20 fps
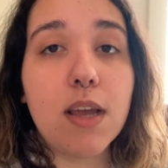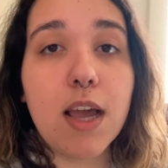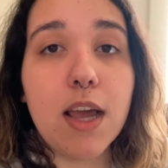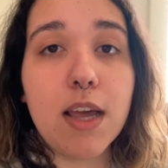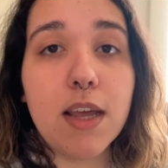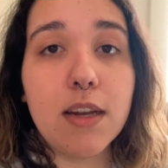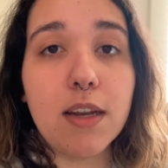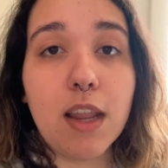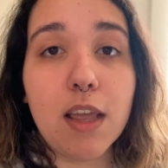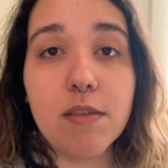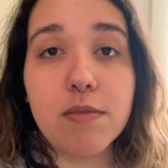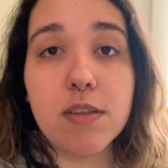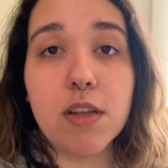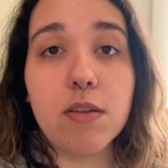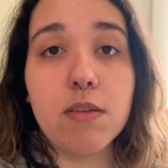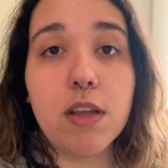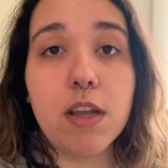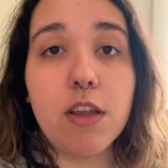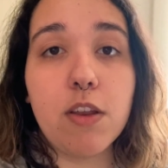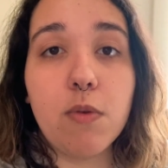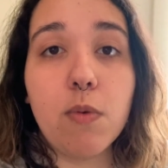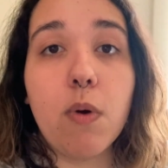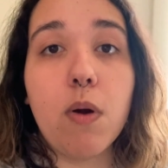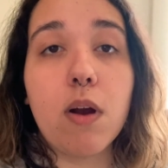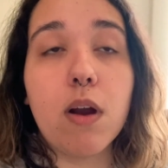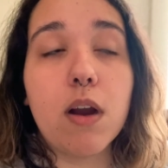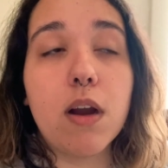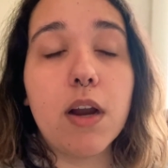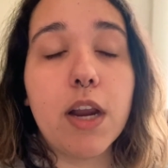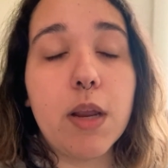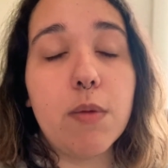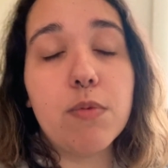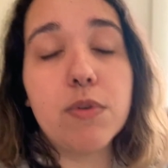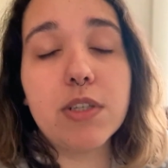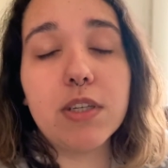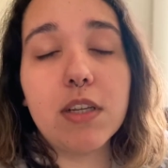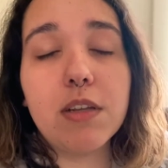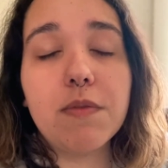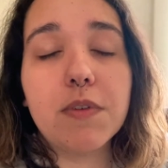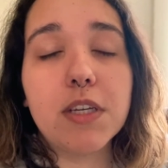and lifestyle that you are able
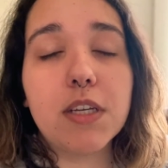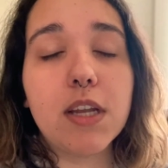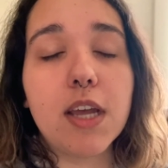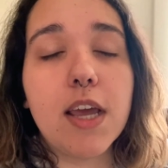to live in.